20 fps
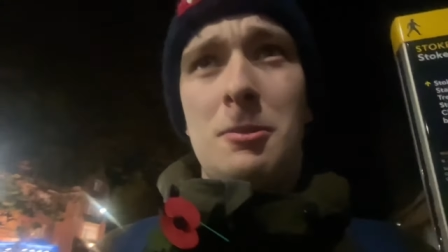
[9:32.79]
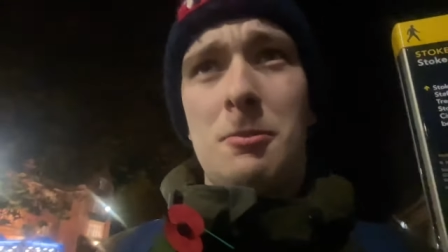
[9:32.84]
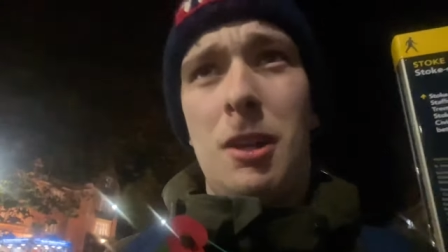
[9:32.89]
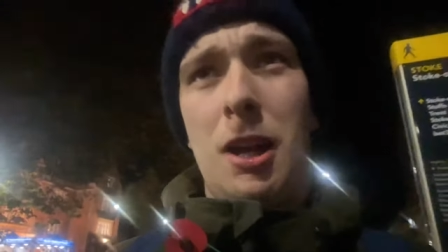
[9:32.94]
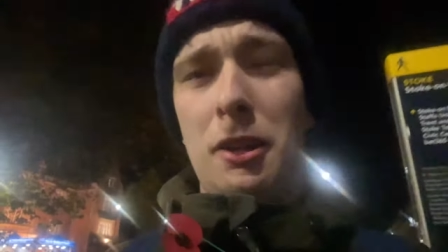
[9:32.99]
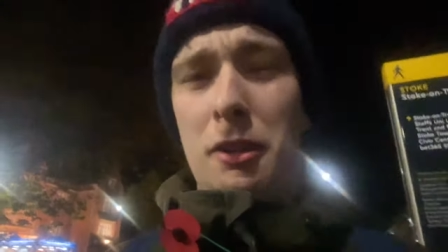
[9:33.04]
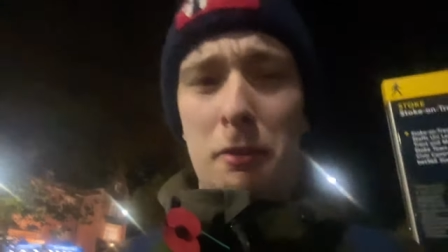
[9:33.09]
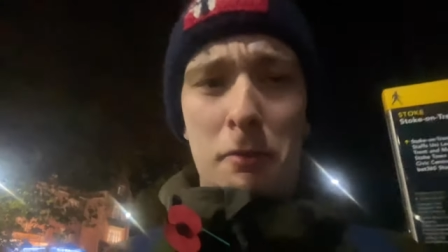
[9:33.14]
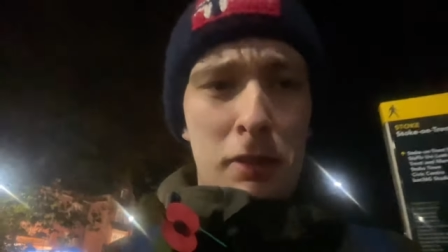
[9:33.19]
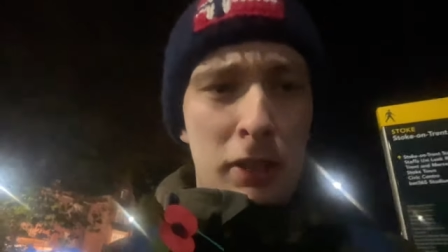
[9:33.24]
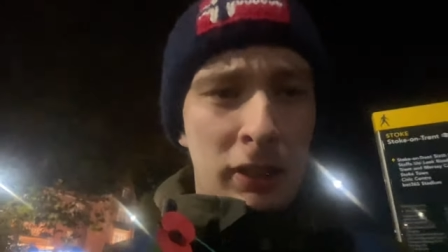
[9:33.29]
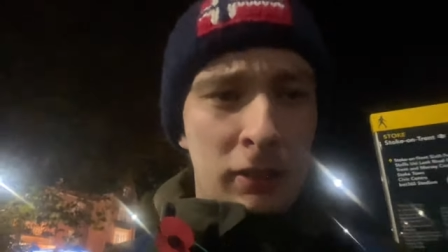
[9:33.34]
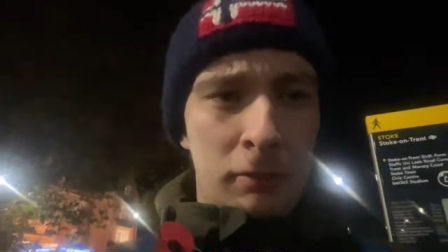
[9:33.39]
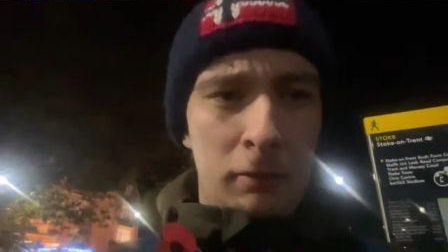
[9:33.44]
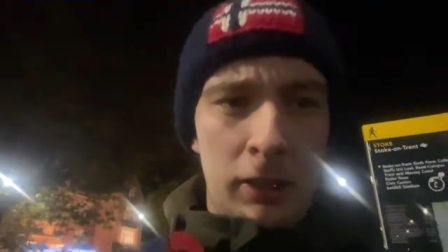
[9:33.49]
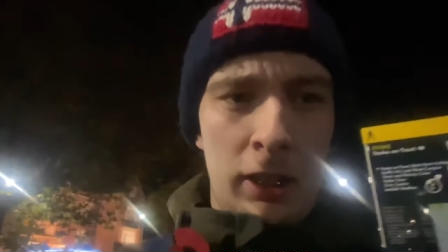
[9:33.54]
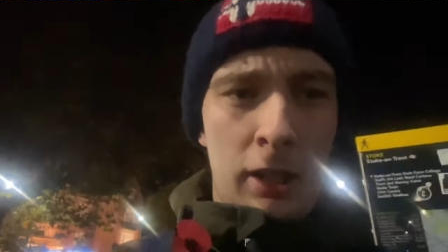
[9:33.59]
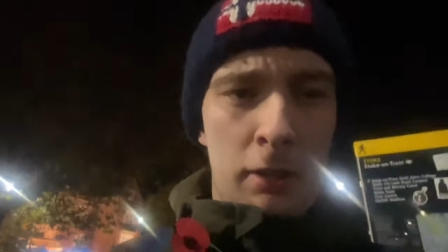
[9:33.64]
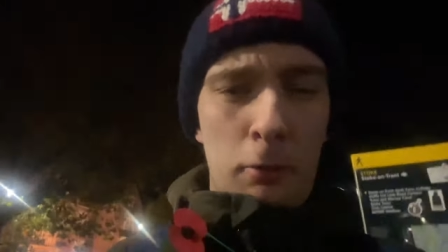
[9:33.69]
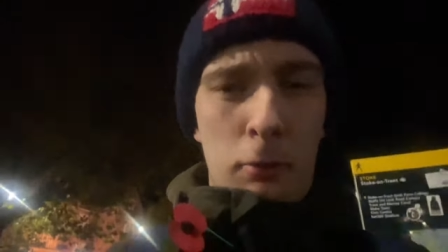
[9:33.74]
I don't think
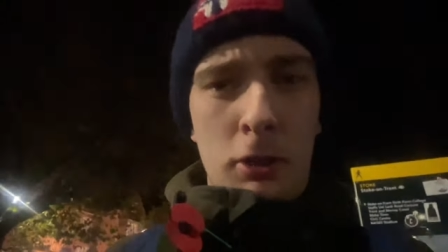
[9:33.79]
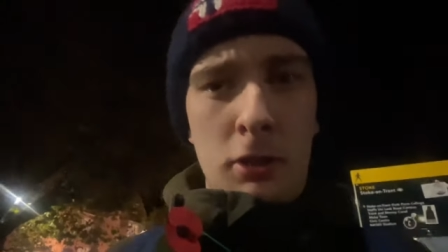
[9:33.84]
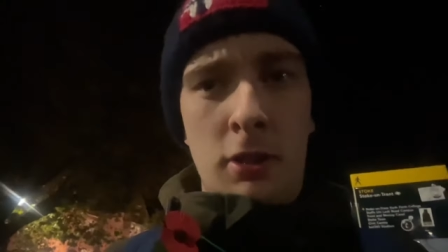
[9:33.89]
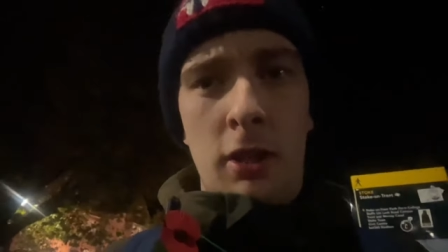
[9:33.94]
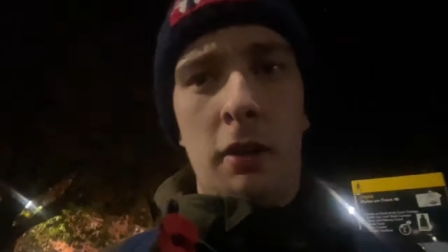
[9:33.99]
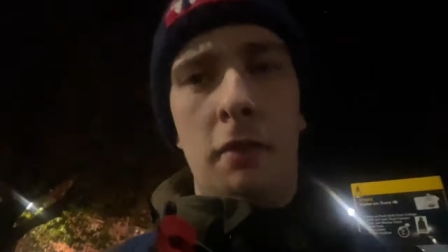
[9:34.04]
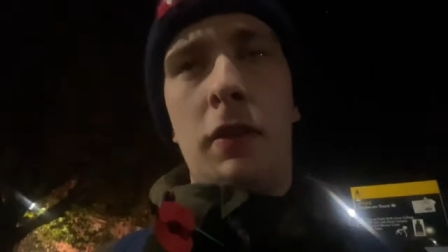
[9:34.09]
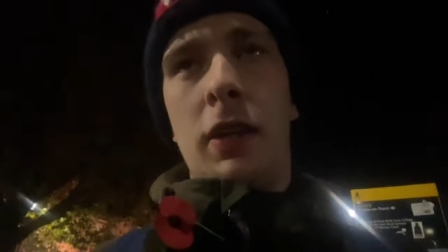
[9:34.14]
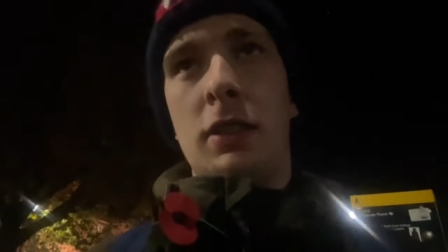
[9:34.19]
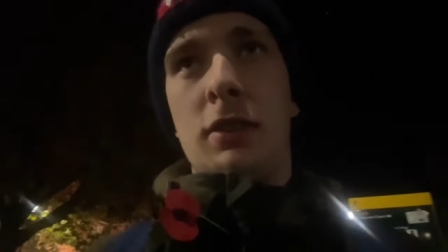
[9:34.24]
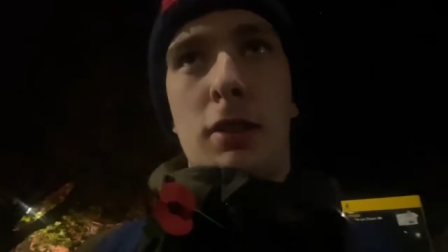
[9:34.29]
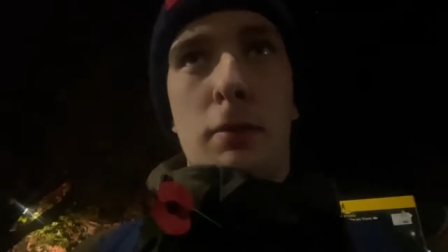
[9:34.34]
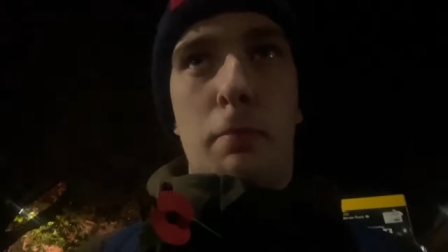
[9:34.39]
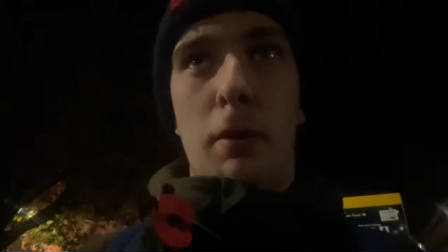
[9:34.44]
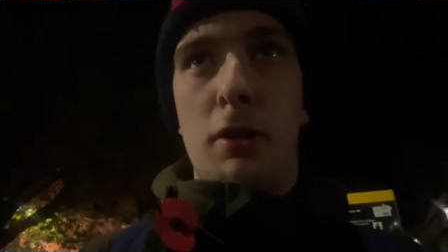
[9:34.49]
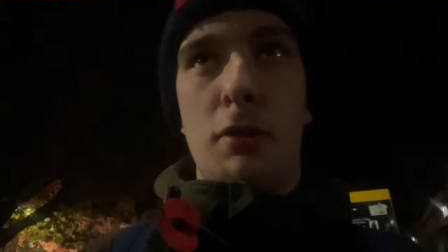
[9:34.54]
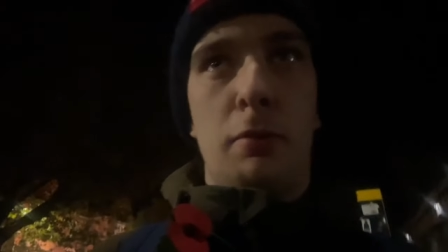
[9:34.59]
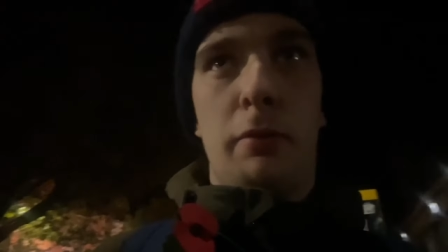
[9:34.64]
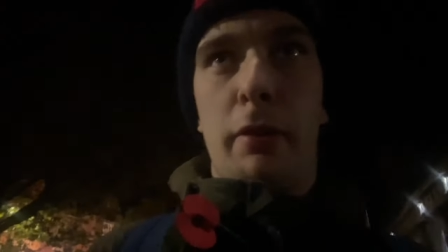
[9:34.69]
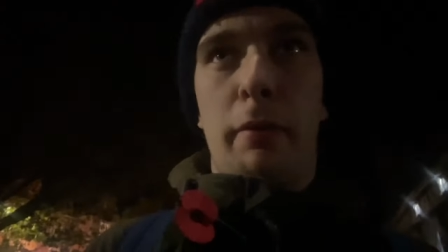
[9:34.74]
you know all the Stoke fans I
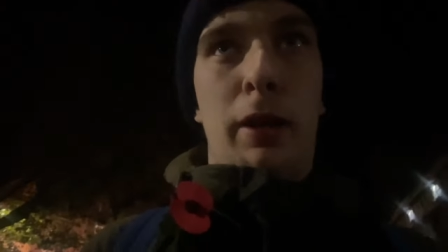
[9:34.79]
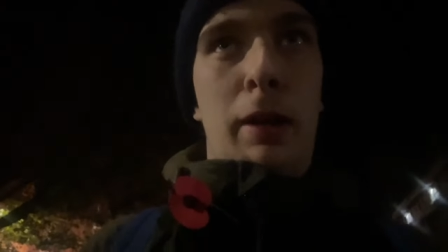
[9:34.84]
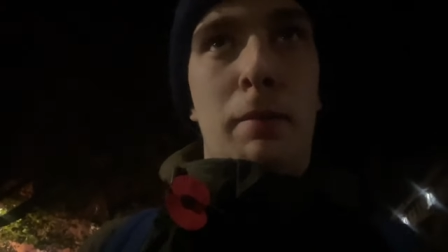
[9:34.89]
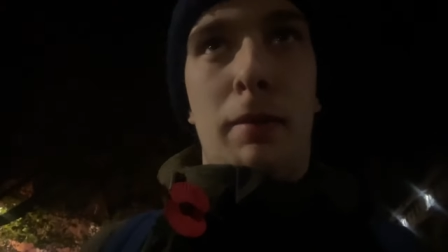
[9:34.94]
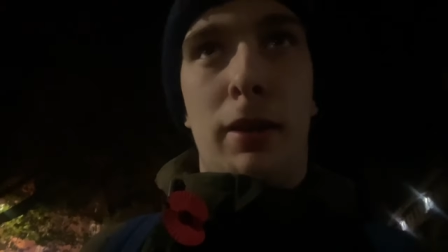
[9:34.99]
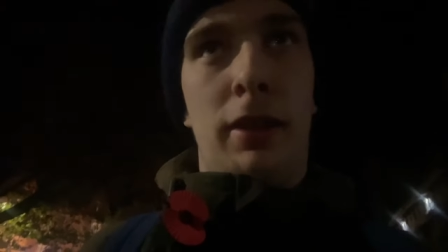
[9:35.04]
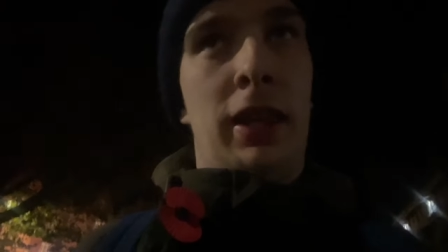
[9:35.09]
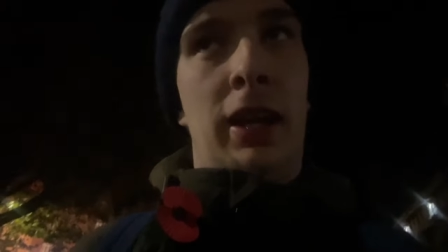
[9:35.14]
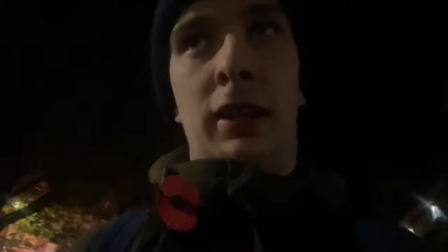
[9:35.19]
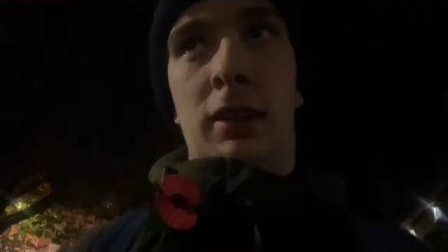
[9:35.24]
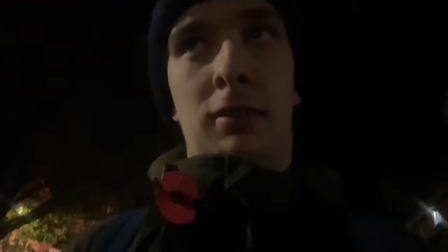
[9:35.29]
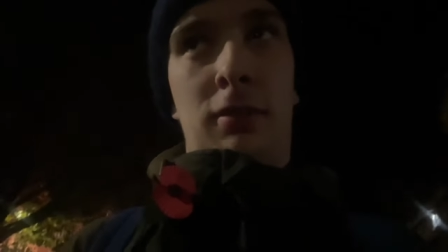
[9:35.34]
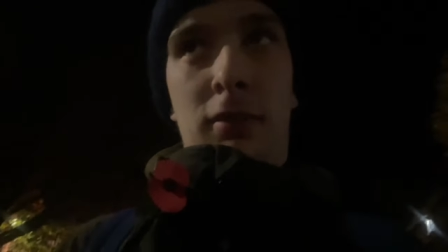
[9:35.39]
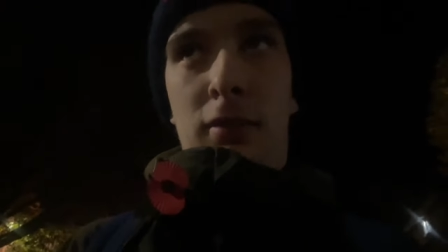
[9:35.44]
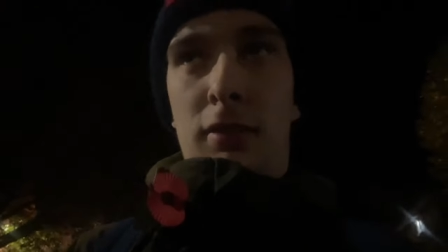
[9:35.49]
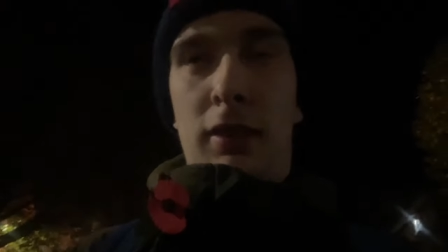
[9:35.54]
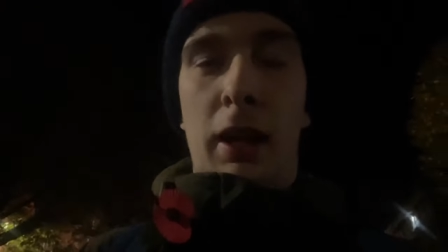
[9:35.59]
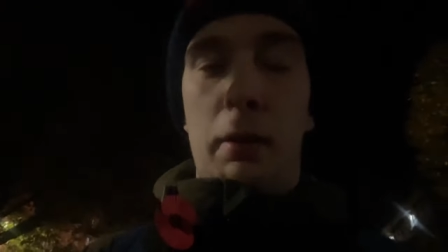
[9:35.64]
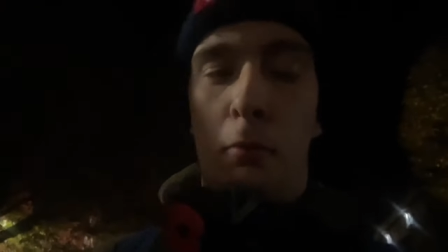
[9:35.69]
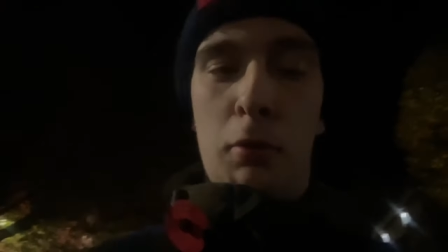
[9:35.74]
spoke to on the way back they
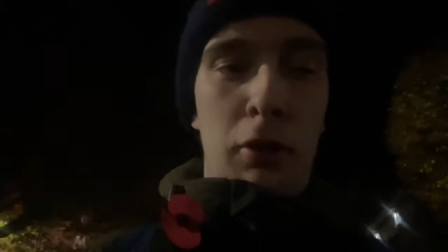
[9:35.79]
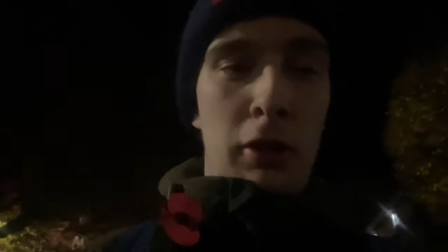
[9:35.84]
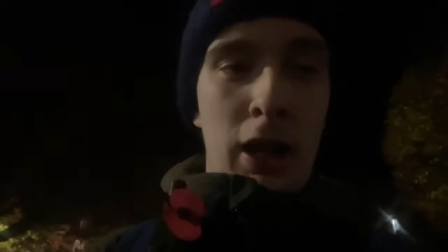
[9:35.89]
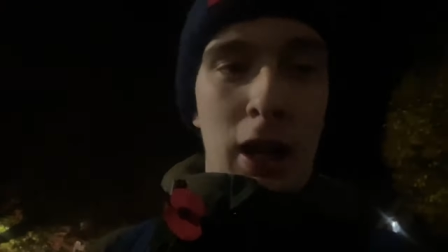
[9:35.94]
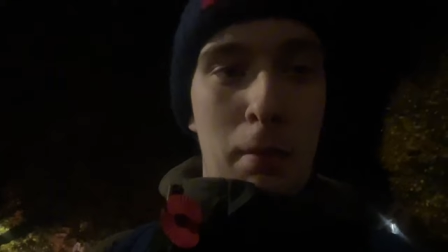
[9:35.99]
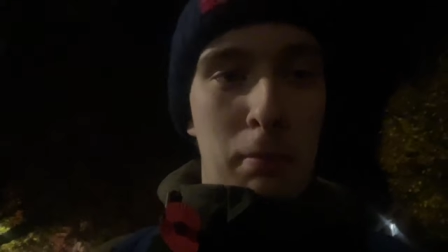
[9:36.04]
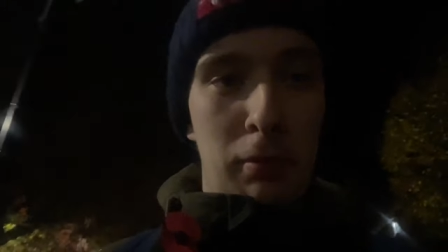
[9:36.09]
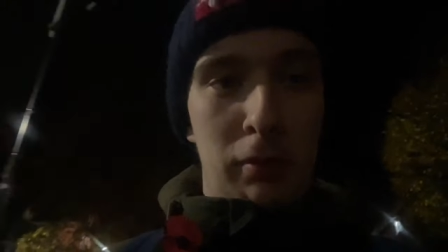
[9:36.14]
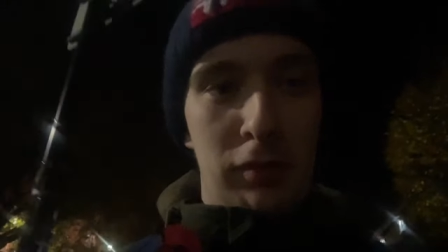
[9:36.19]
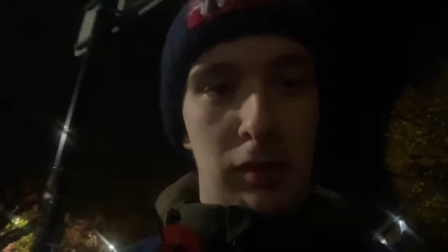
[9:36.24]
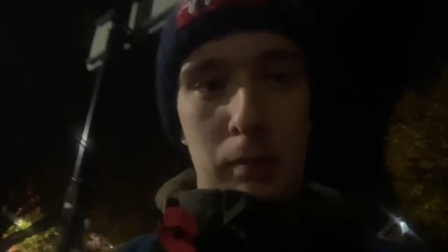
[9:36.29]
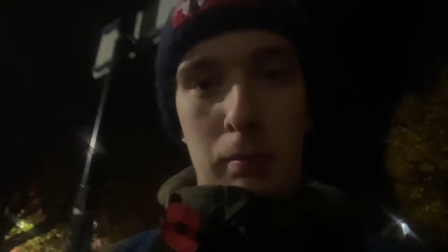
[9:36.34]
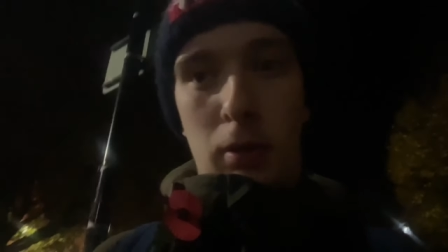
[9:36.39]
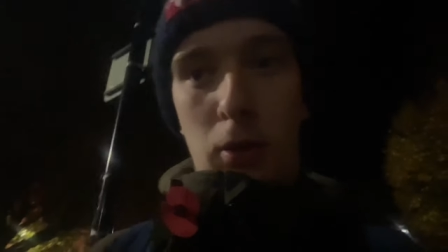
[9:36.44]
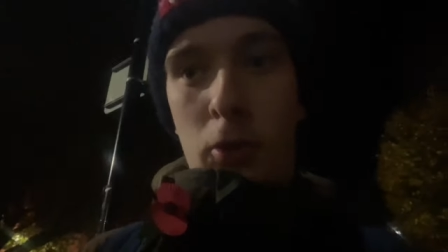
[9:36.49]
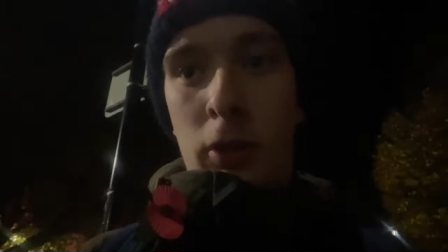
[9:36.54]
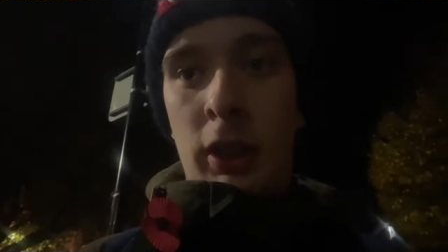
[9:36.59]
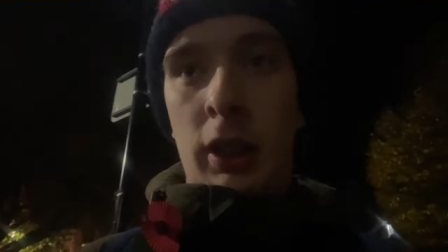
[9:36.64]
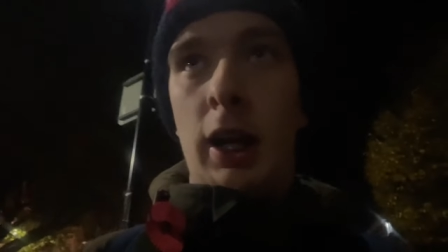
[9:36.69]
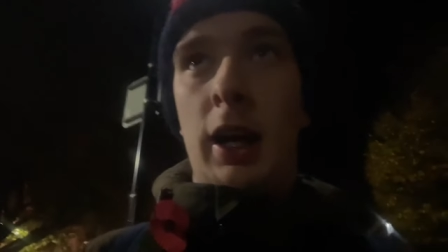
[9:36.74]
they weren't happy with a
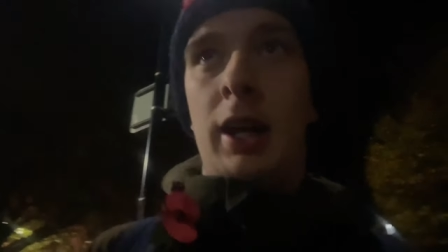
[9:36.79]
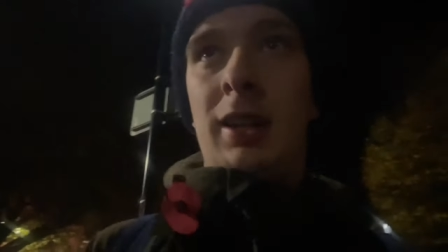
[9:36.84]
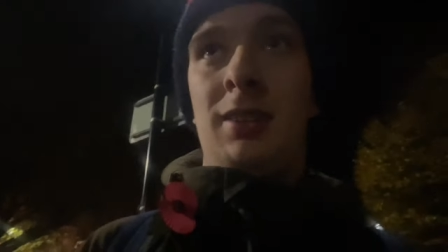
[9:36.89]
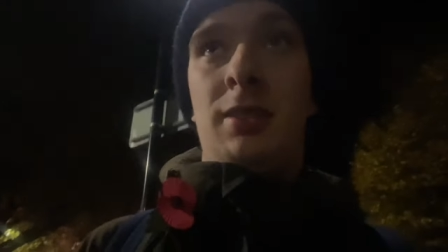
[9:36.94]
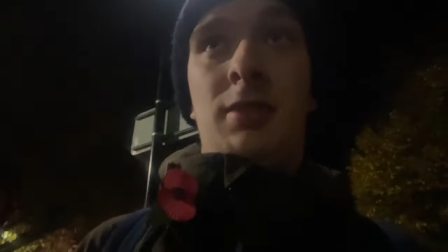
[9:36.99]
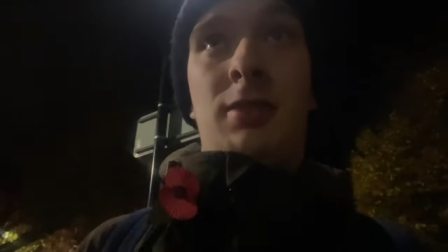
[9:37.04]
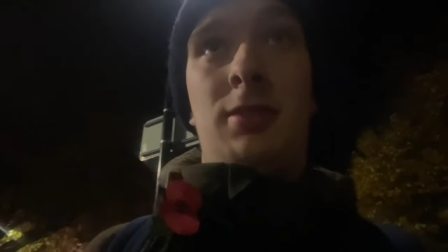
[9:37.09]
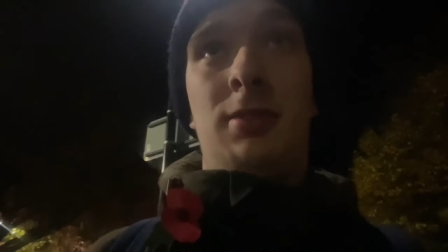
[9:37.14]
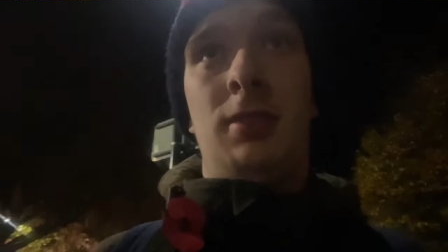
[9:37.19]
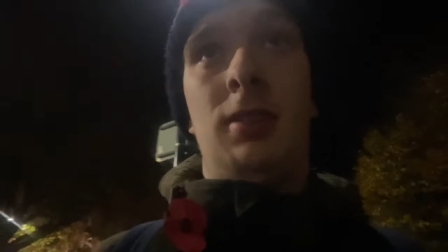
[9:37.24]
point and